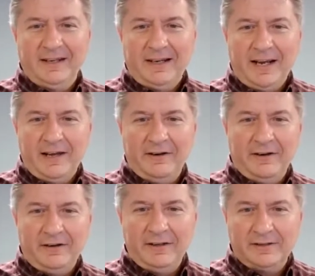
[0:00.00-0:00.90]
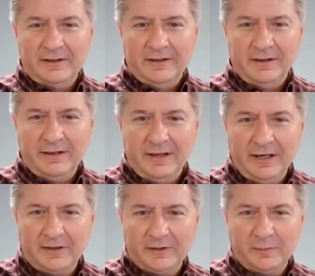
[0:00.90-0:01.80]
Heather, does the
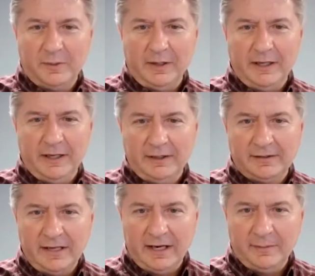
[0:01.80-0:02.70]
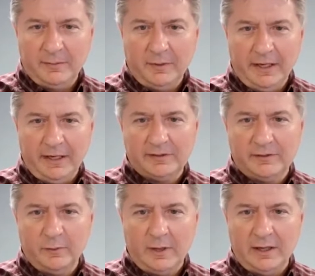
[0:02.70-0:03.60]
hitch stay in place
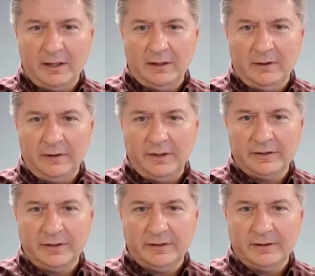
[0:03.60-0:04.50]
well, or does it